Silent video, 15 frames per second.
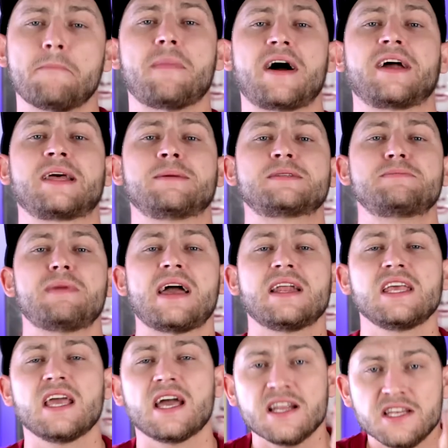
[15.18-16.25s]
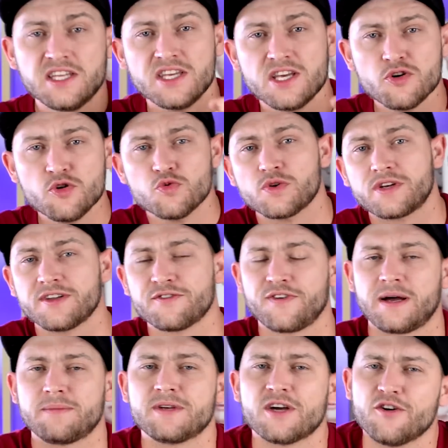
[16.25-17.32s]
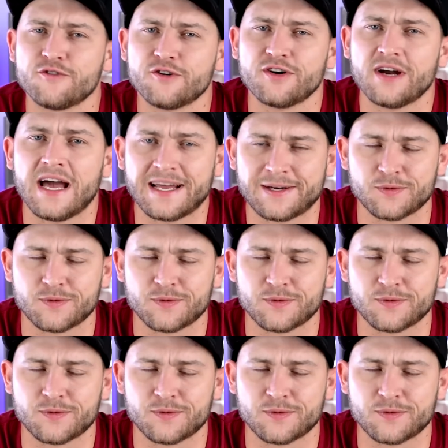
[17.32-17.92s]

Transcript: My name is Manny and you can find me over at